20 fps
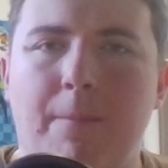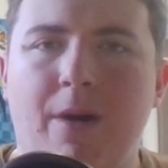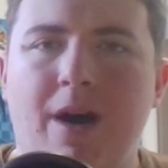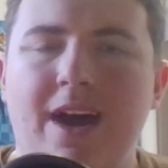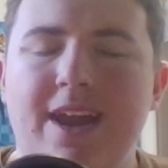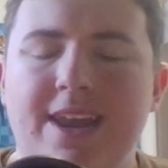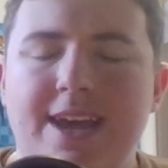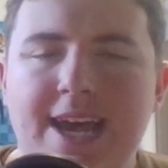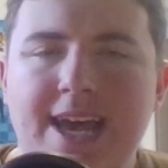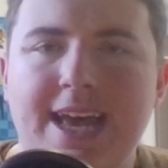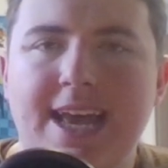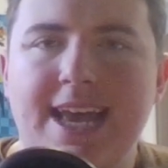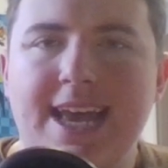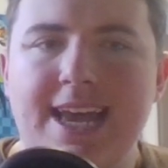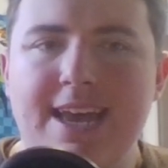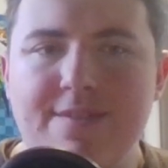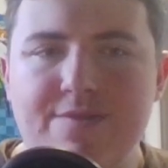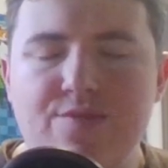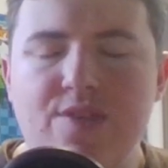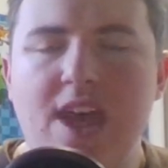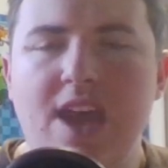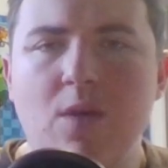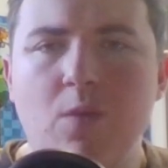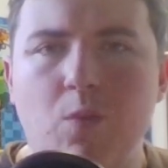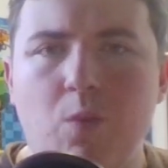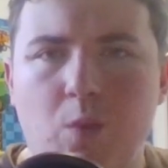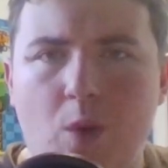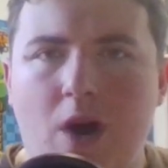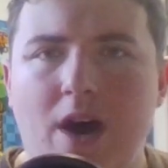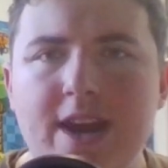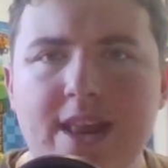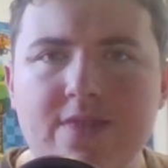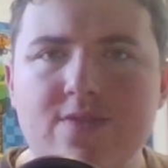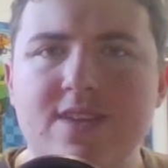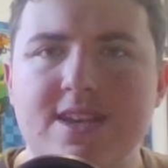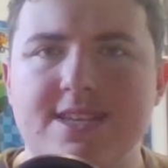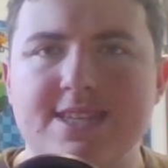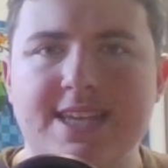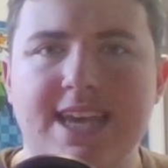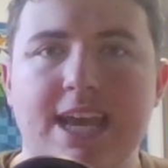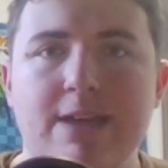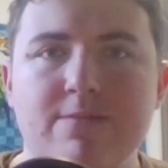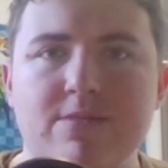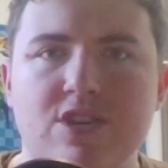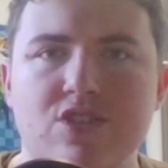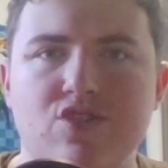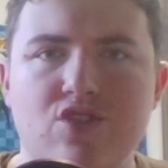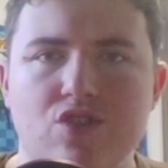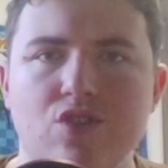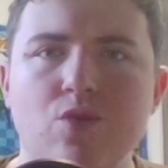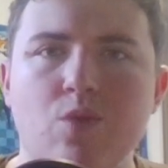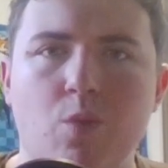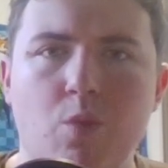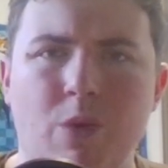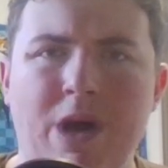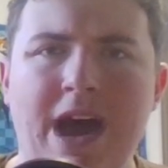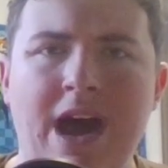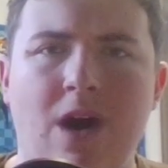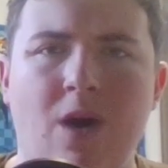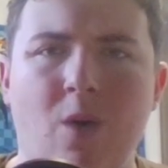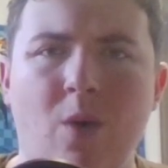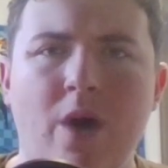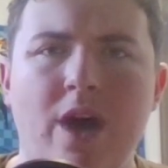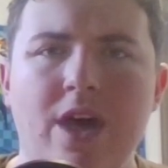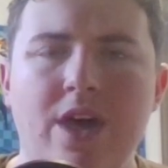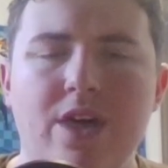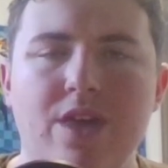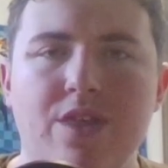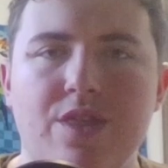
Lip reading: but if they wanted this game to do well,